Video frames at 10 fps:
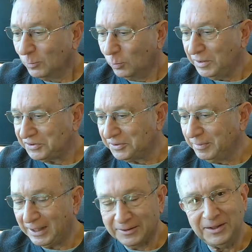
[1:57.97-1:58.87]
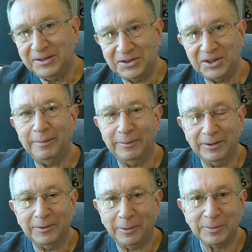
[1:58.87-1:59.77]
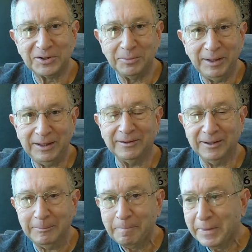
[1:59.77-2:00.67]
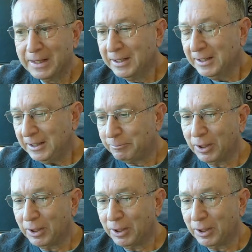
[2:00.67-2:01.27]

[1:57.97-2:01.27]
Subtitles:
Wisdom outdid Salmon almost immediately. It